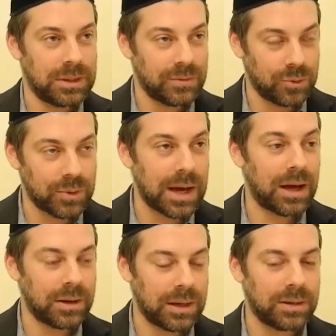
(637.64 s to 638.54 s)

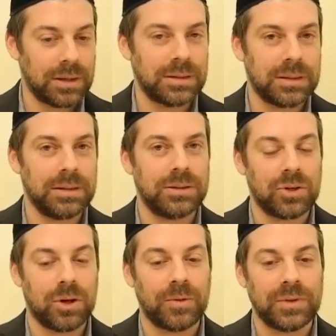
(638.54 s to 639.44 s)
givura is the
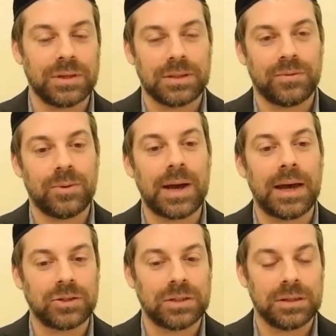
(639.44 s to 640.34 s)
term of the Sefer,
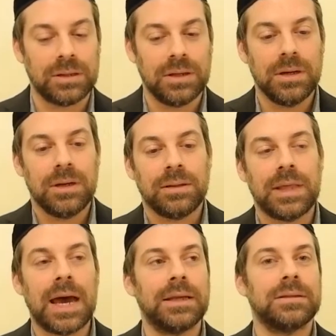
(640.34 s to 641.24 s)
actually,
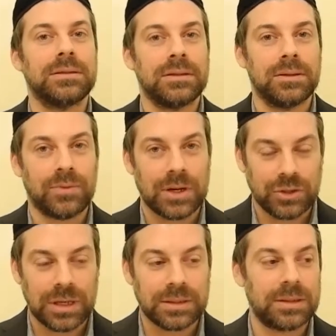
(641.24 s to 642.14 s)
that it's right
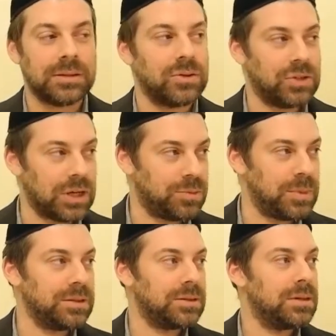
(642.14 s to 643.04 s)
justice or
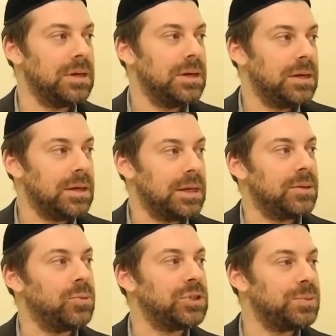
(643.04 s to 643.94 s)
judgment,
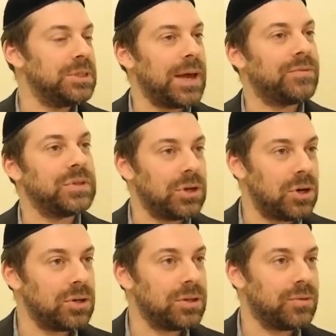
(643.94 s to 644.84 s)
which means we have to
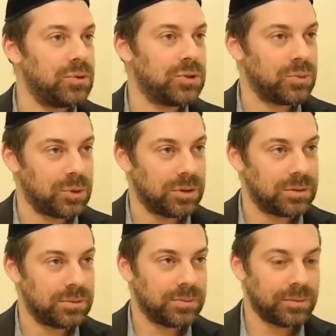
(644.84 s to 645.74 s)
earn the future
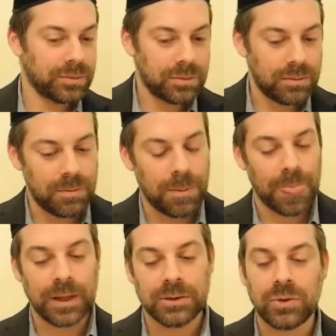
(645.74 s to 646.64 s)
world.
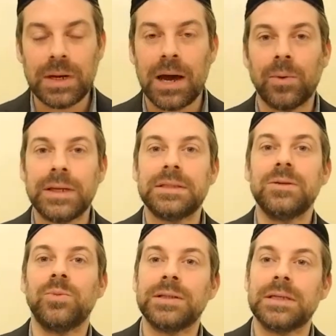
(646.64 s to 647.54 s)
So now, what he
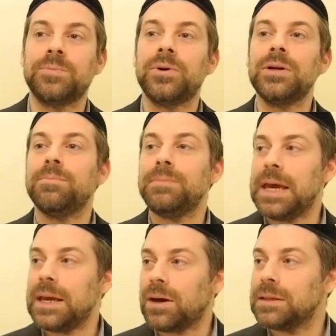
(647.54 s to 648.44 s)
did was he put
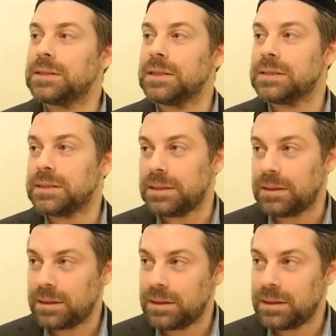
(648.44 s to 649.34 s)
man onto the scene,